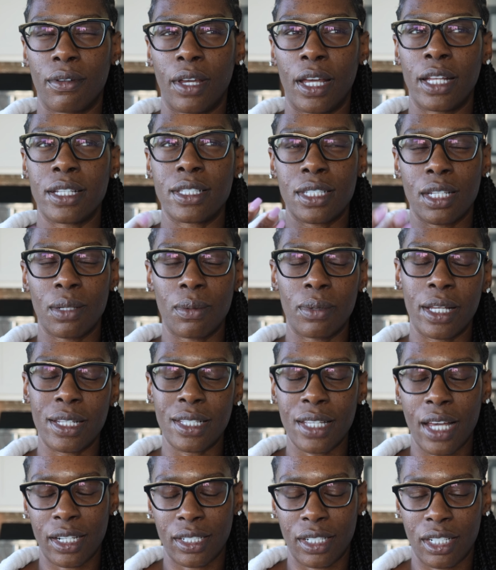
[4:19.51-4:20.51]
and so
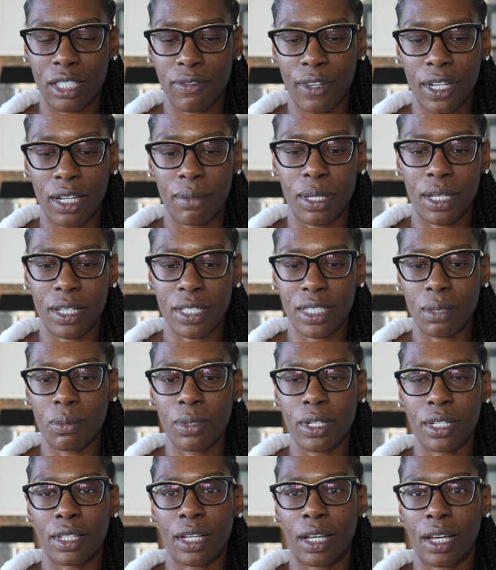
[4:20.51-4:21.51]
it's actually it's funny because
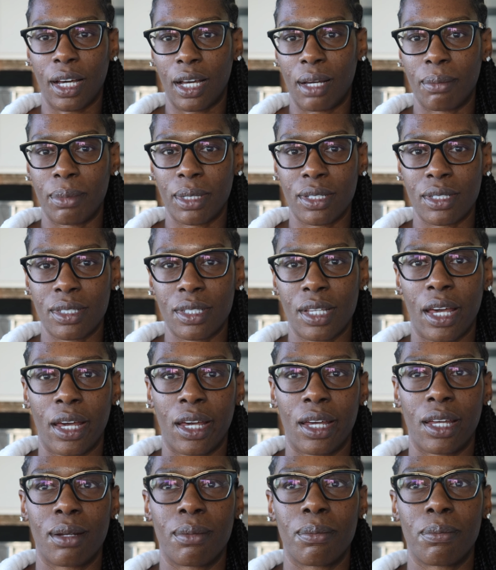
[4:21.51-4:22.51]
someone in the comments
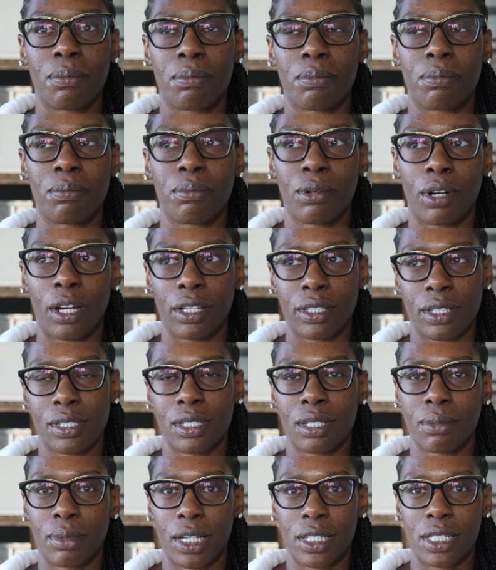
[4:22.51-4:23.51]
had brought this
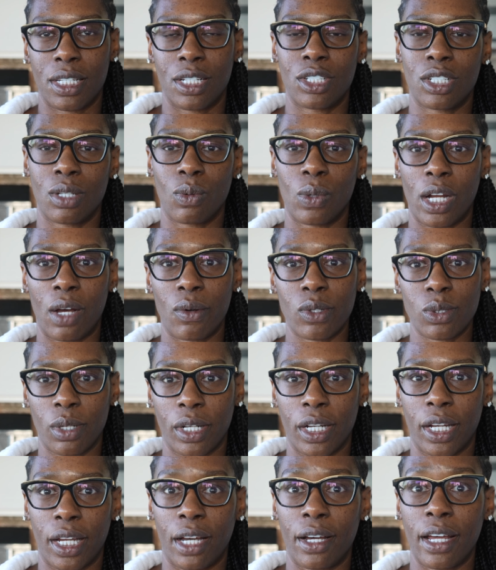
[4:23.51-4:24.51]
to my attention when I was
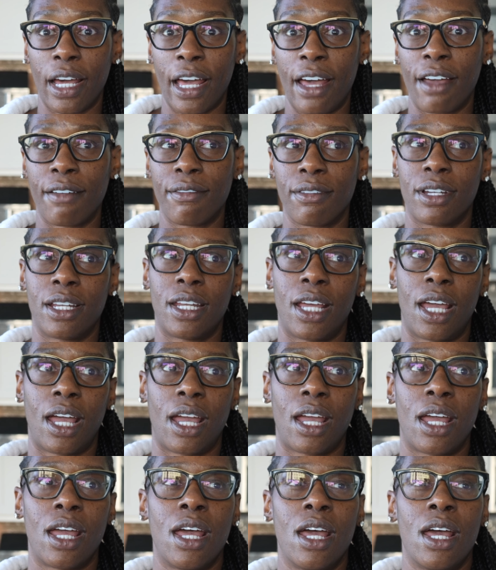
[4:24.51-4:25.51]
working out every day.